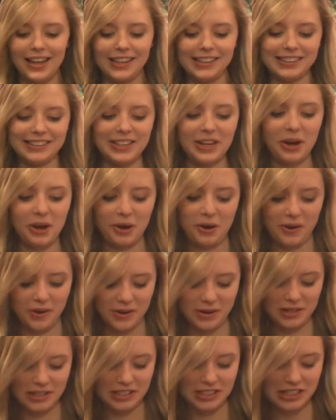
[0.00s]
So
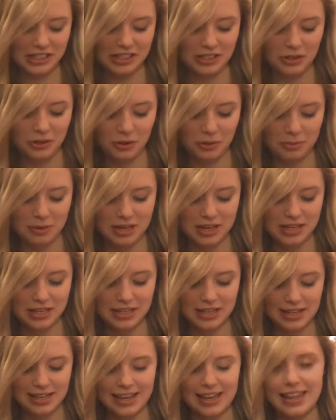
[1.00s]
she told me
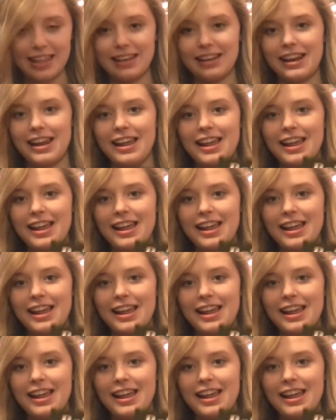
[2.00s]
to get